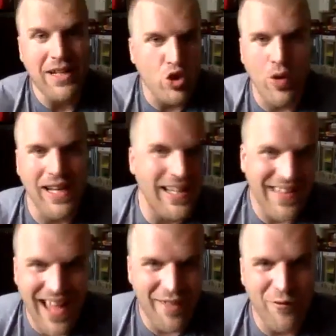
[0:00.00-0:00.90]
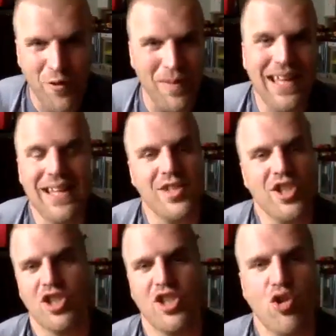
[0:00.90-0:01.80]
trick in that for me is
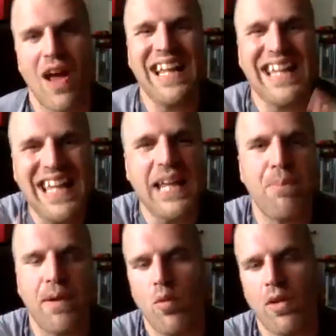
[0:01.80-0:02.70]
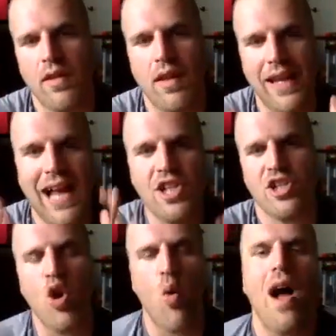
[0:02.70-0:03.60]
just to try to keep it with, like, I just
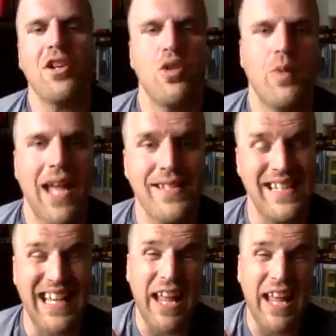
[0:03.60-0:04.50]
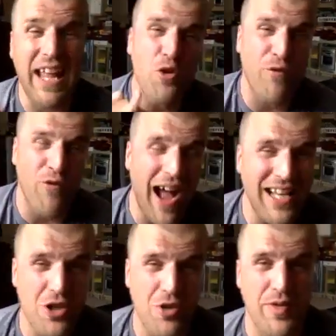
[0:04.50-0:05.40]
don't want you guessing. If you
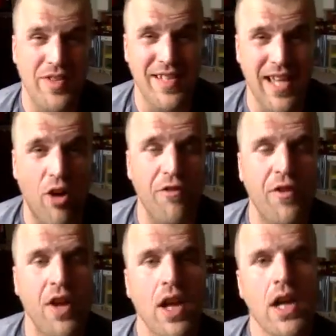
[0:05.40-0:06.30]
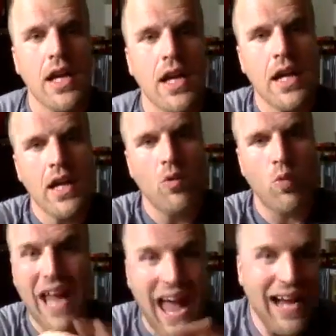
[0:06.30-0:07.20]
find yourself
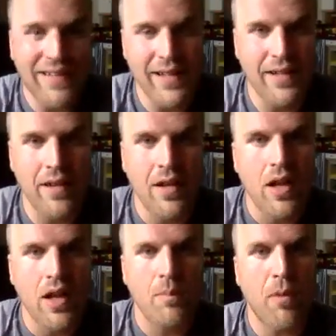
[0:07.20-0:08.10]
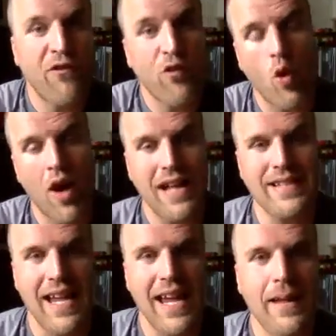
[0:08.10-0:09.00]
reacting before I
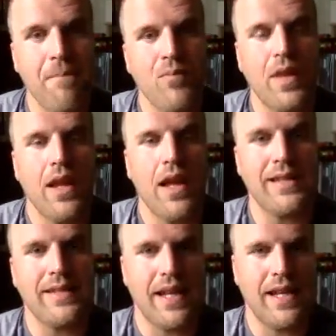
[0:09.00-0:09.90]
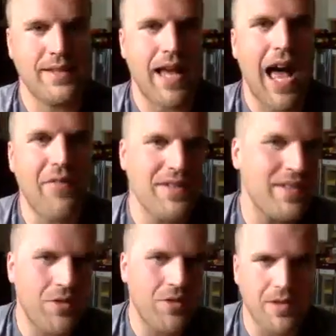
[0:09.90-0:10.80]
say it, it's obviously
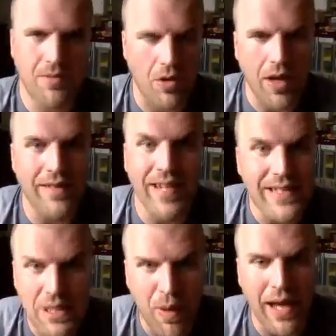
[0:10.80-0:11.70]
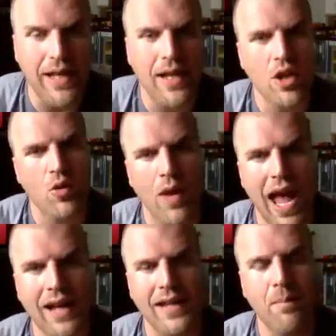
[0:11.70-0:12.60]
you're just, anticipating and you're
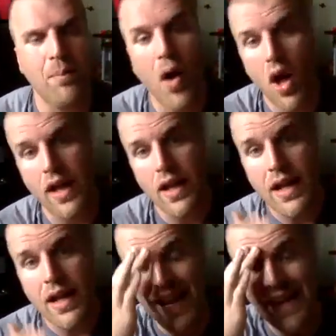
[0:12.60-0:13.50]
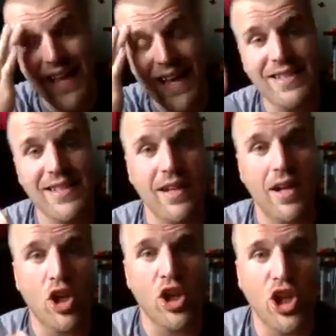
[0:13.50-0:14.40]
reacting, but take that as a
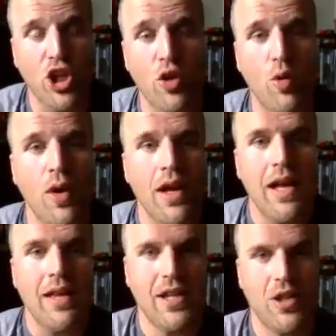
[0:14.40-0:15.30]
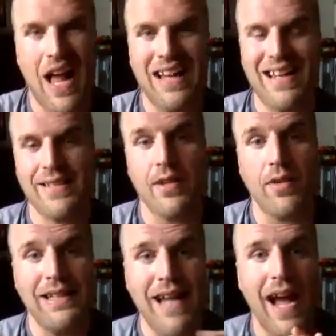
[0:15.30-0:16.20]
cue that you're not
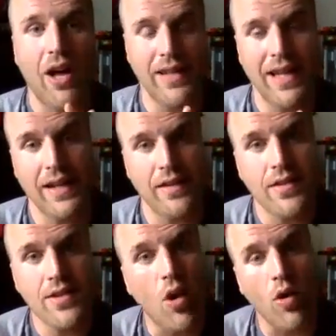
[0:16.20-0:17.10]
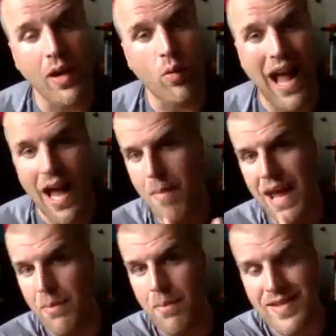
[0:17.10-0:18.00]
necessarily dialed in. So like when I
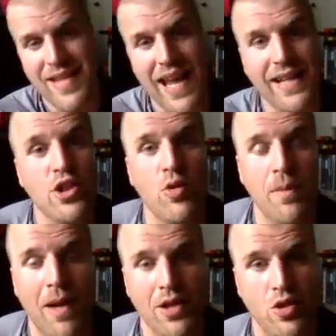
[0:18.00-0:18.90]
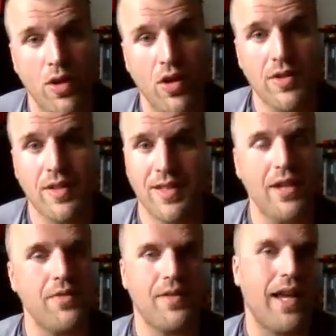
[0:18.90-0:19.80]
make mistakes doing my drills, because
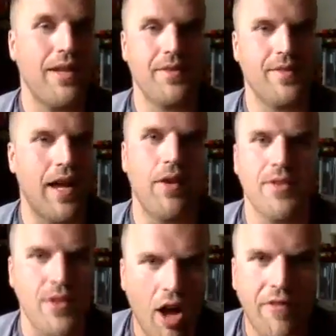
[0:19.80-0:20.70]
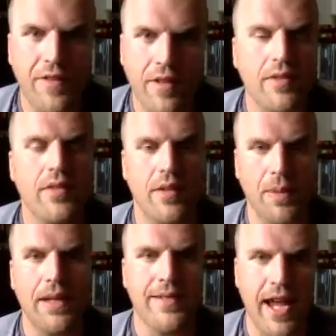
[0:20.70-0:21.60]
I use airsoft to
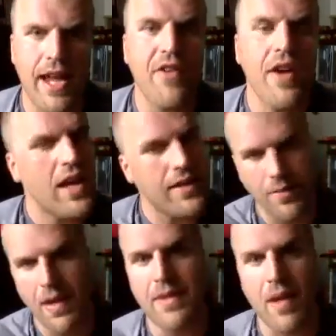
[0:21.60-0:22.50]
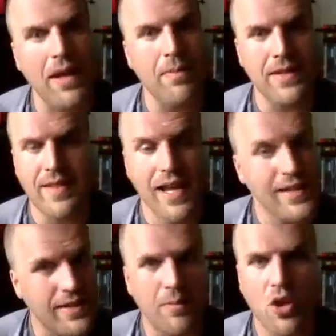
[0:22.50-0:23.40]
be safe, sometimes I'll make
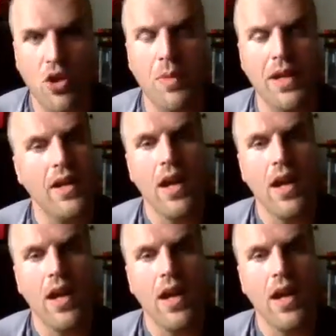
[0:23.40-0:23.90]
mistakes. I'm human.